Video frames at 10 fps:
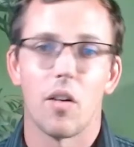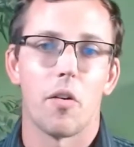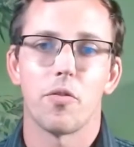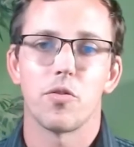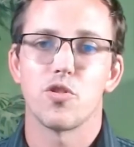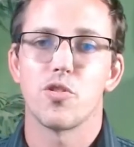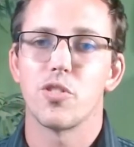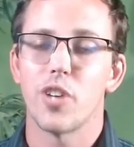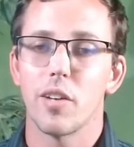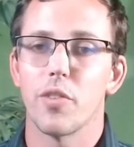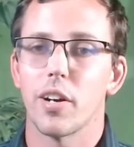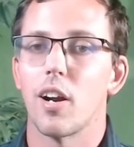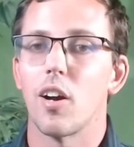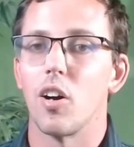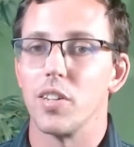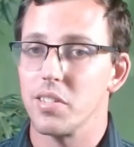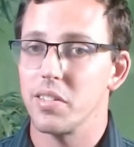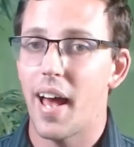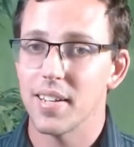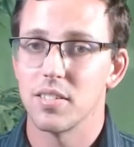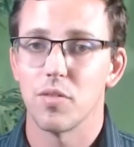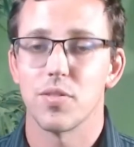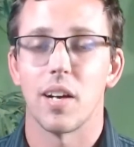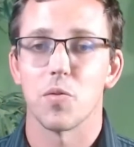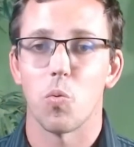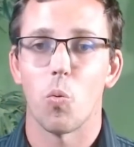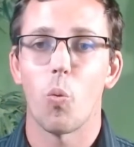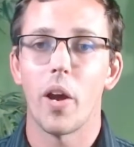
if trying to figure out all this tax stuff sounds way